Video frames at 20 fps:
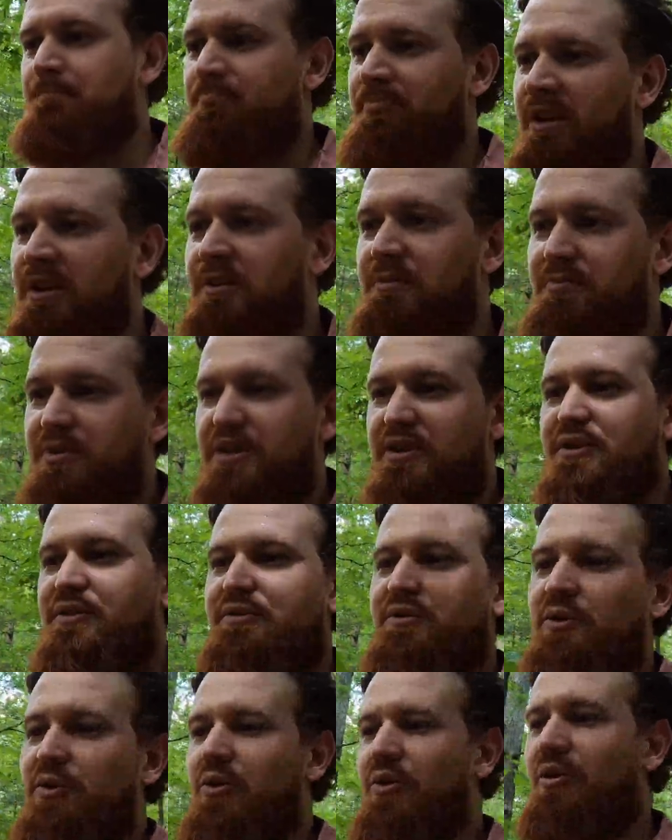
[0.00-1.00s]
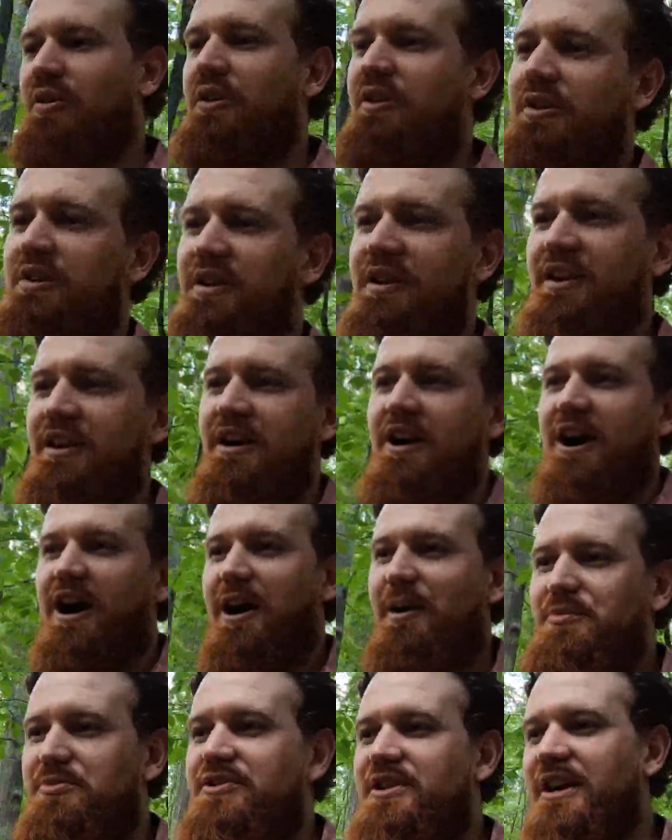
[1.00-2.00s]
and peaceful
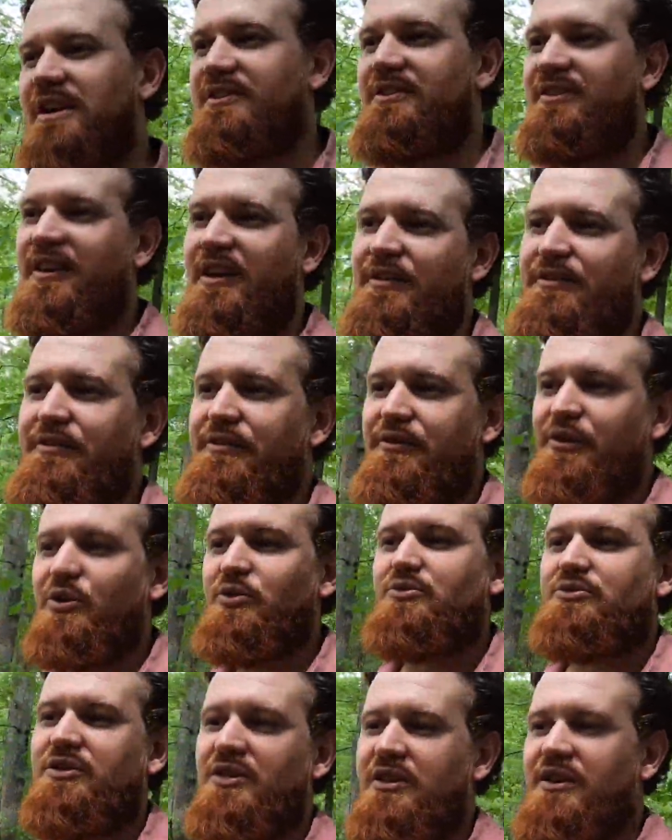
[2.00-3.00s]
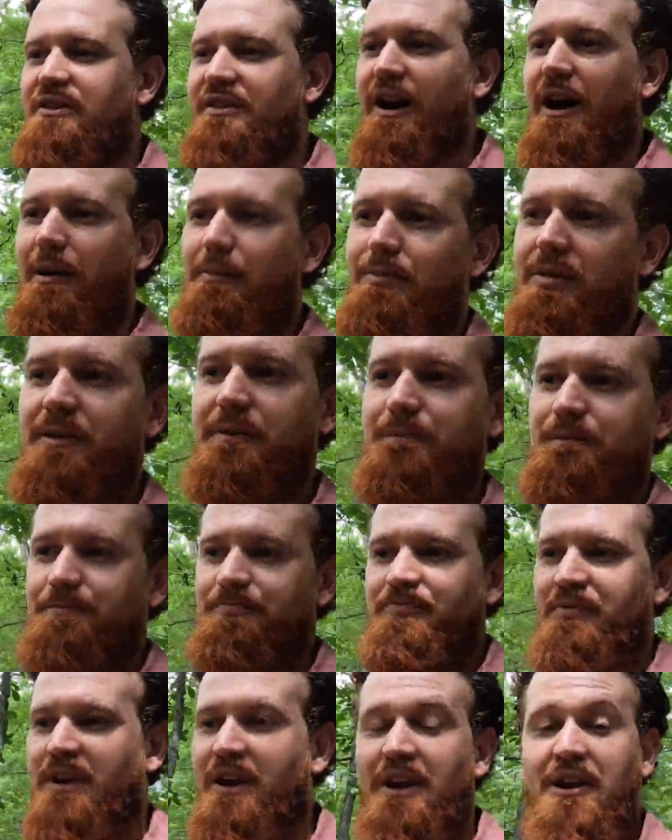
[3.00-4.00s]
objects that float to the top.
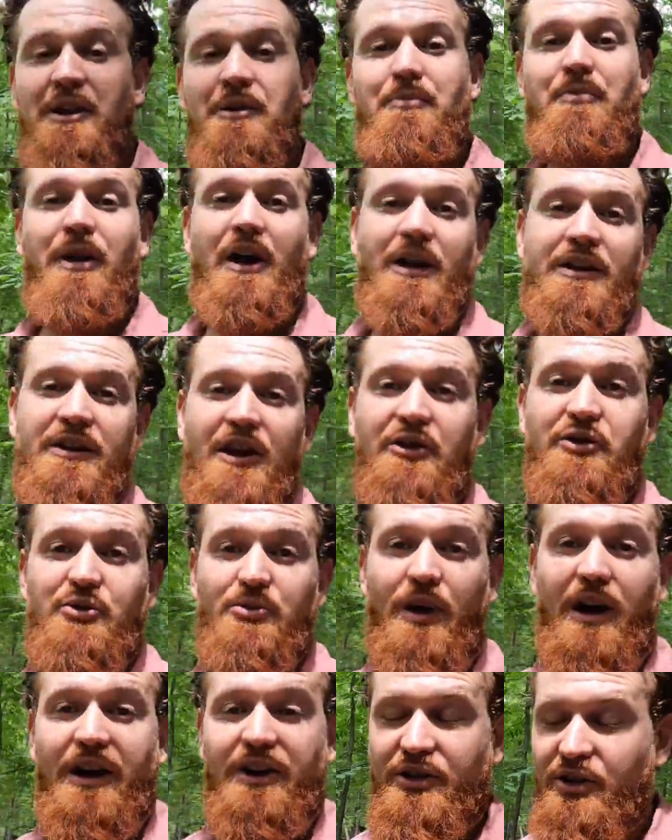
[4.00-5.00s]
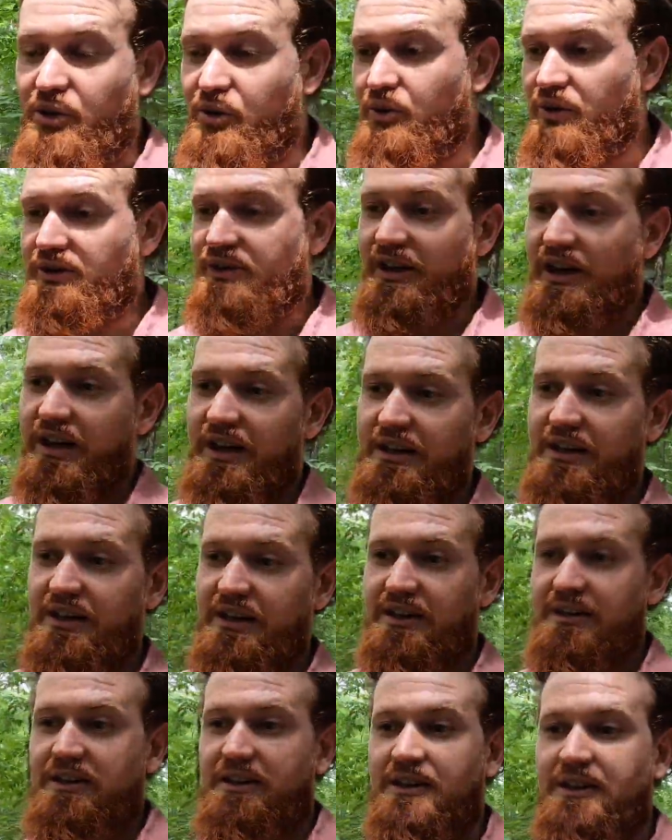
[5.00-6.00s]
May Allah subhanahu wa ta'ala
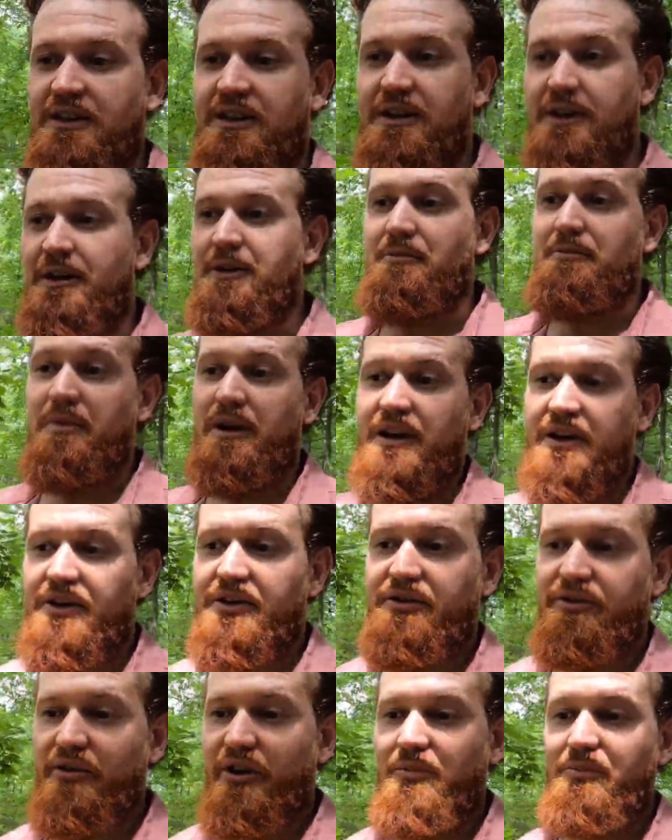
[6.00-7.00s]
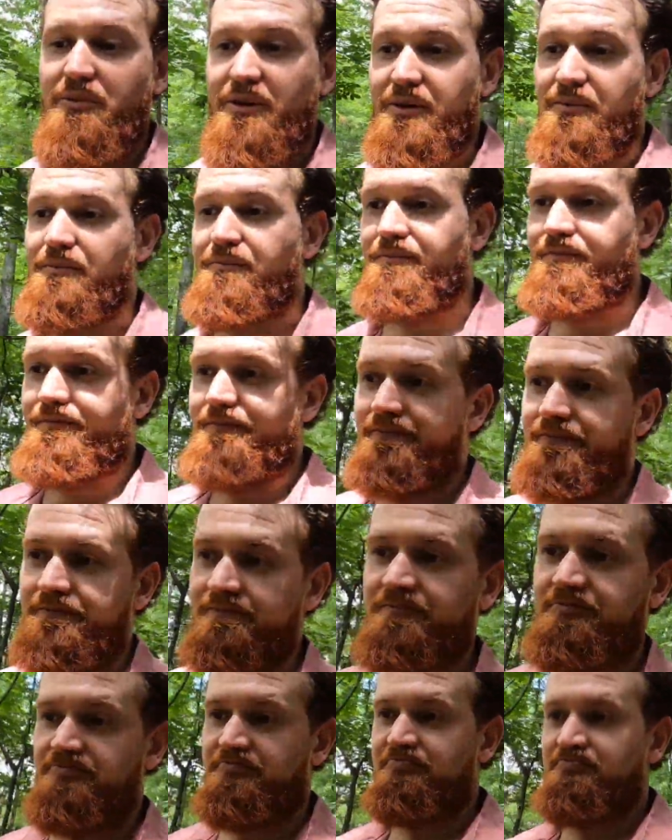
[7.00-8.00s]
make us from them.
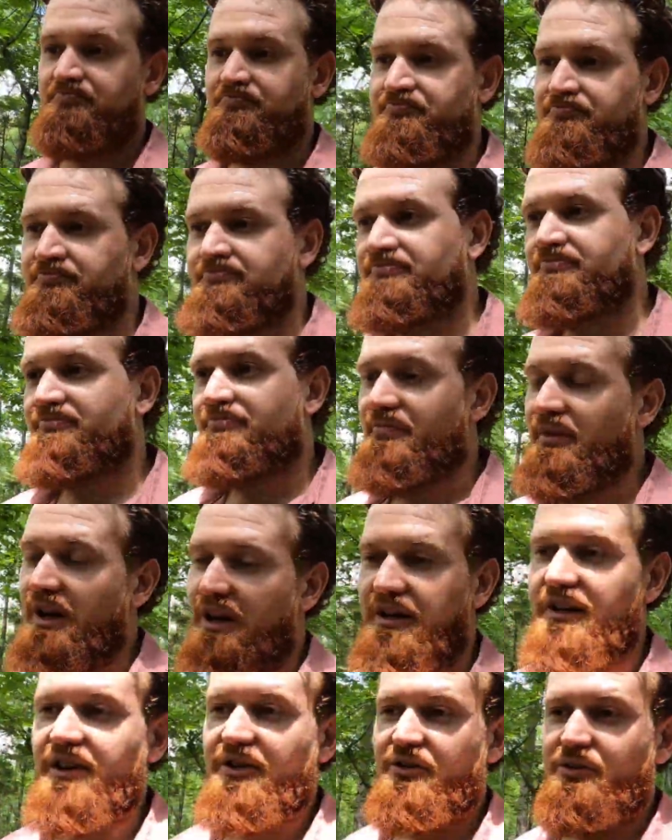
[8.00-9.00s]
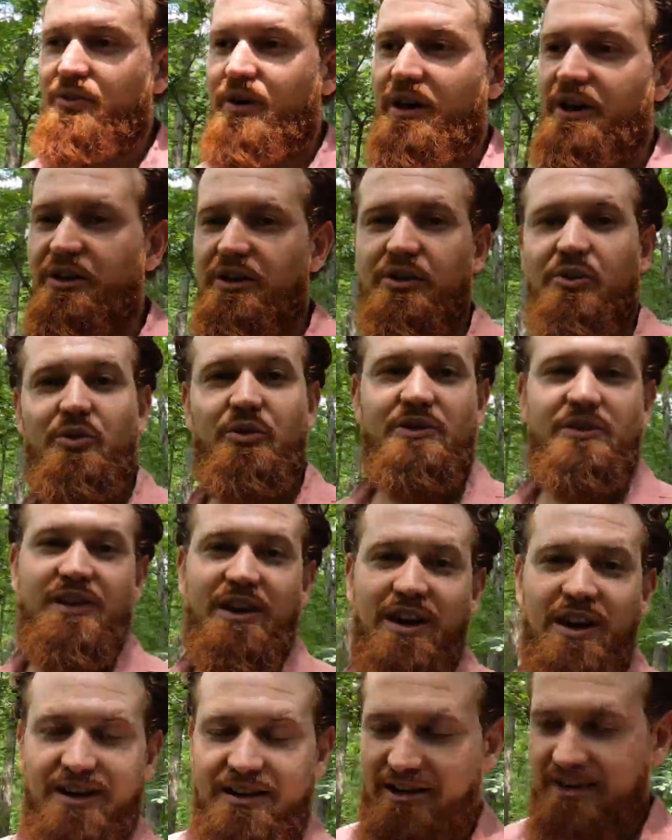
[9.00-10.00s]
May Allah subhanahu wa
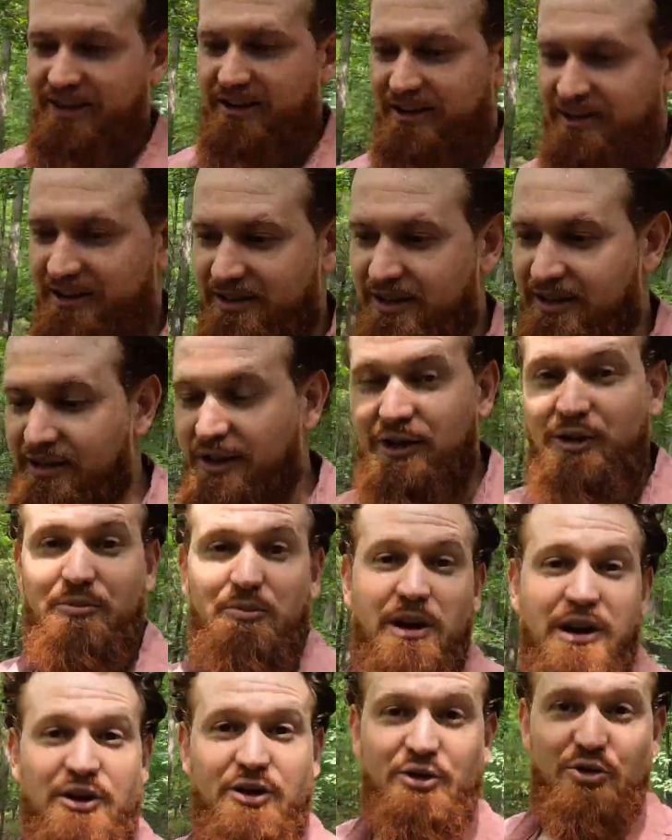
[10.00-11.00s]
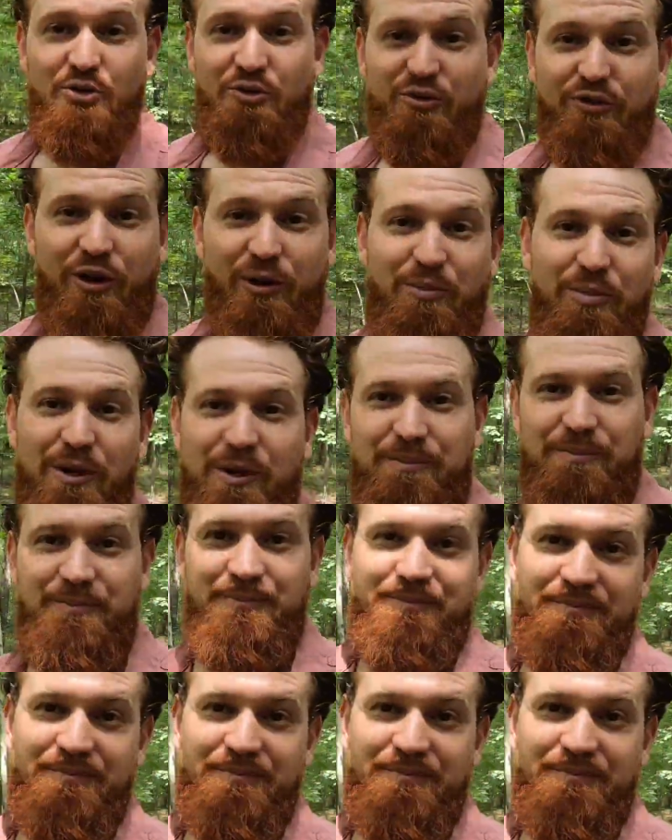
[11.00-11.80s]
ta'ala make you from them.